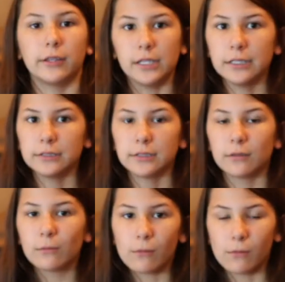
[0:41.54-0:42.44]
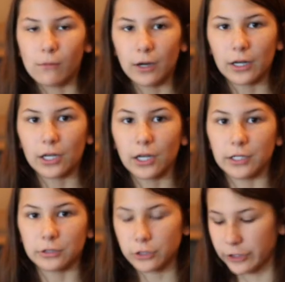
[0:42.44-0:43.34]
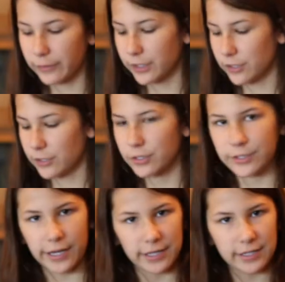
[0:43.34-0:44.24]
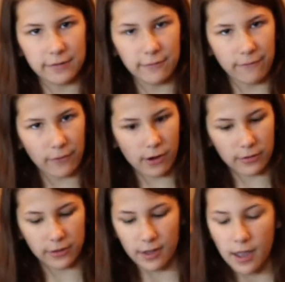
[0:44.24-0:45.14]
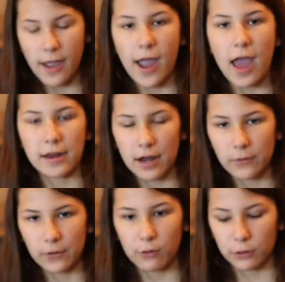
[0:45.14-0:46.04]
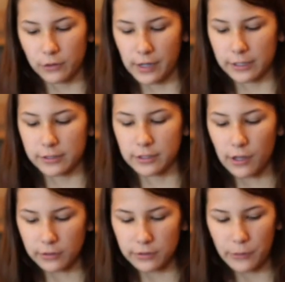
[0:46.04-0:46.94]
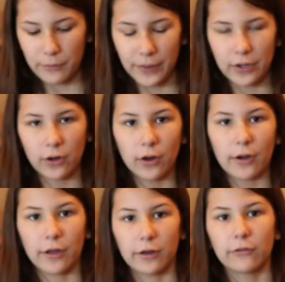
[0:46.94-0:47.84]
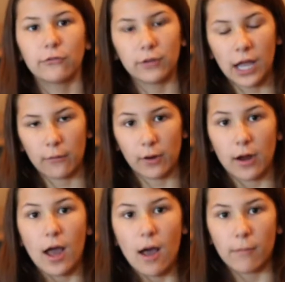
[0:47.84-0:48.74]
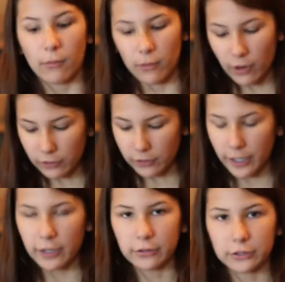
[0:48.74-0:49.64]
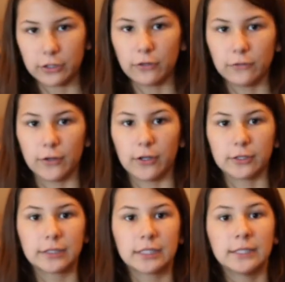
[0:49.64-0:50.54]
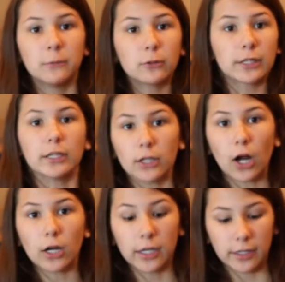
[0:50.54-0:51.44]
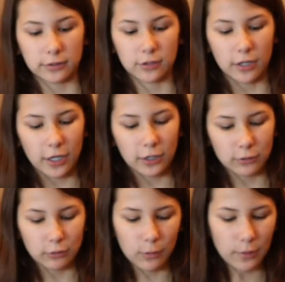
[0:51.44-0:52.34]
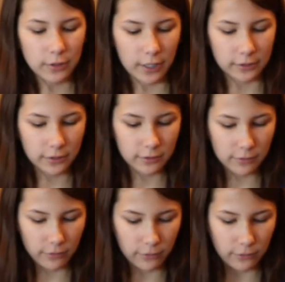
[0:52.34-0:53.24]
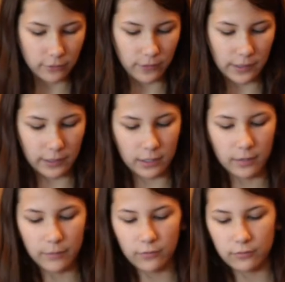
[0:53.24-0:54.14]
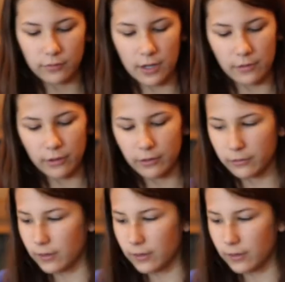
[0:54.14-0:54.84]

Yeast, water, and sugar mixture is nice and frothy and now we're going to add salt, butter, and flour. But we're not going to add our salt first because it will kill our yeast. So to protect it, we're going to add a cup of flour.